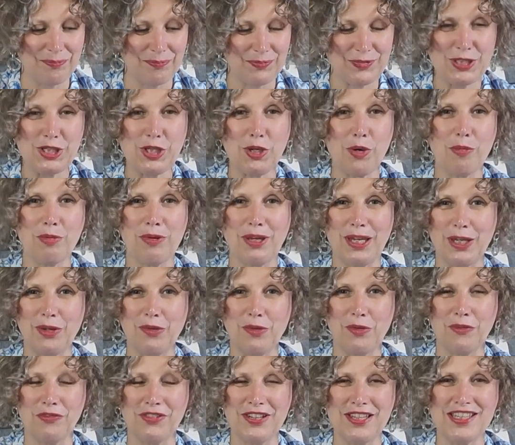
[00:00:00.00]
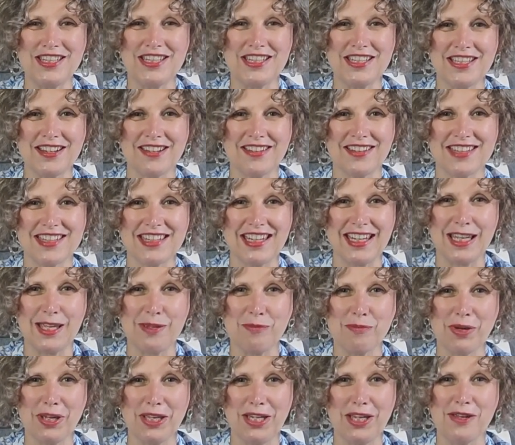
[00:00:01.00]
shopping or vintage hunting
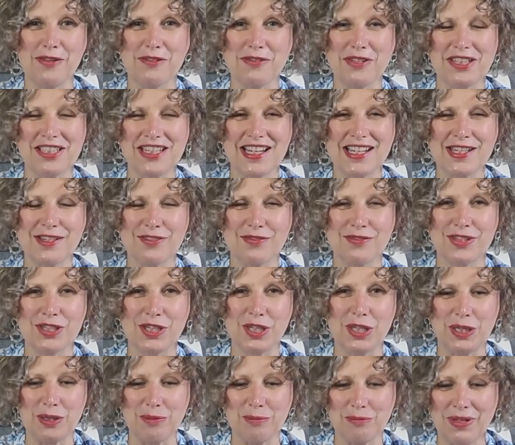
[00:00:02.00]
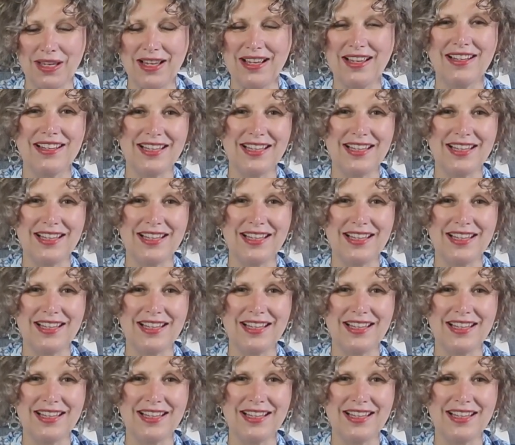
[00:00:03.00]
in my own shed of doom.